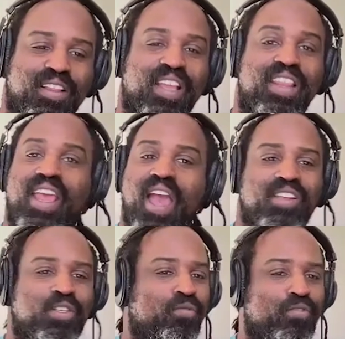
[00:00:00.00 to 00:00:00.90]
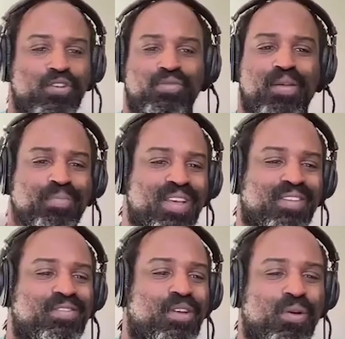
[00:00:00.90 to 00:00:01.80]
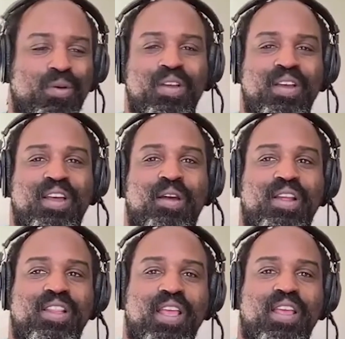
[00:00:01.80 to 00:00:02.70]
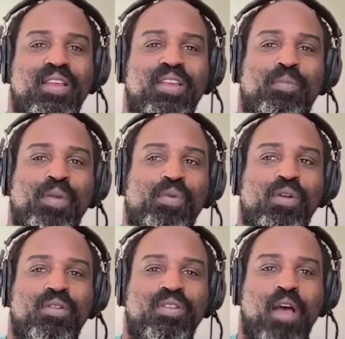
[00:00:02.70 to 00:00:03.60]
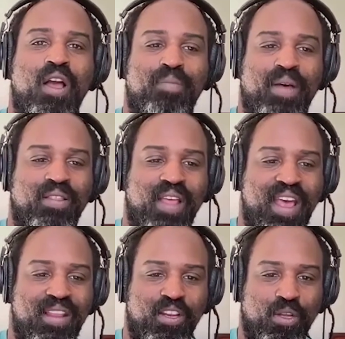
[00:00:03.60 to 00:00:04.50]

And they got 2 first-round picks. So right, people don't talk about that.